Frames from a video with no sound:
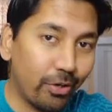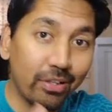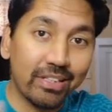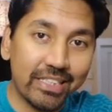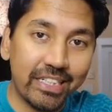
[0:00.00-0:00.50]

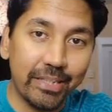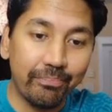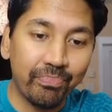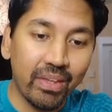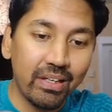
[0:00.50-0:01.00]
all the time.
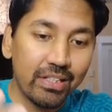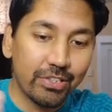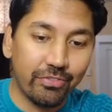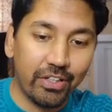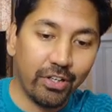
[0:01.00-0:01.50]

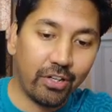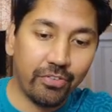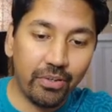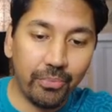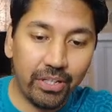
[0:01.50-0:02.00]
So very
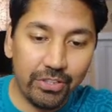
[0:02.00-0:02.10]
often when